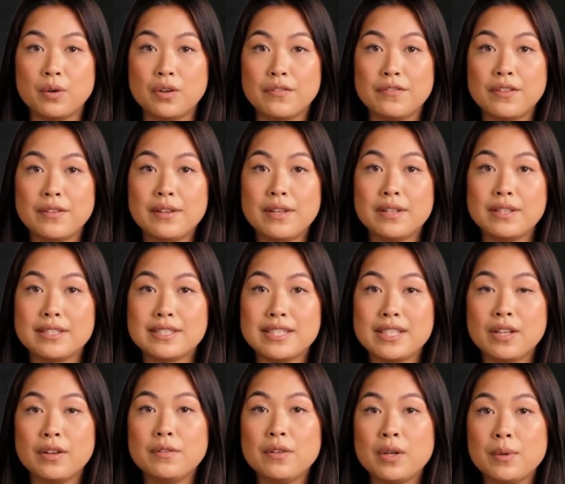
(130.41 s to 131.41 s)
or if you need a
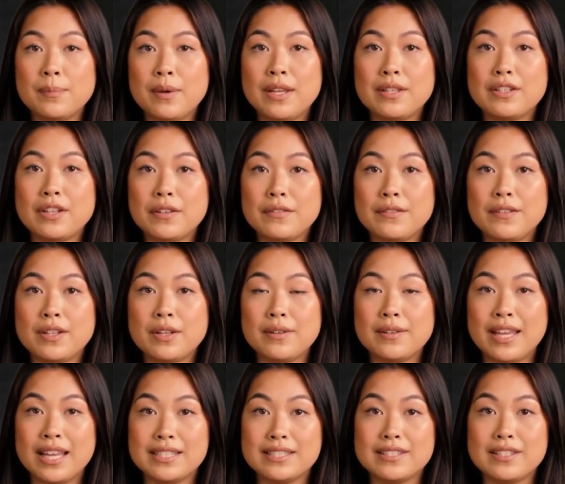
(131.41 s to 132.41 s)
CRO budget for your
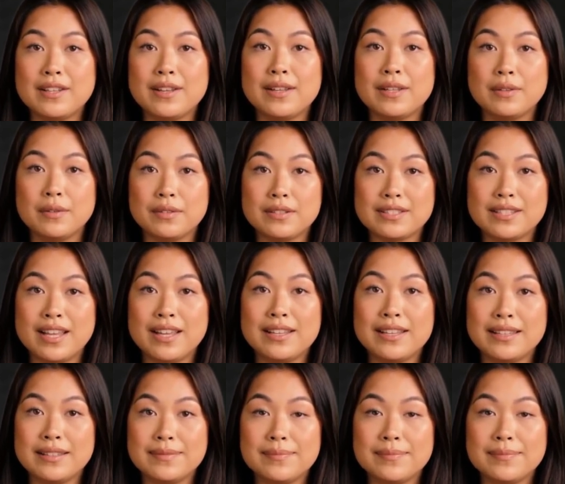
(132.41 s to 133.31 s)
next clinical study.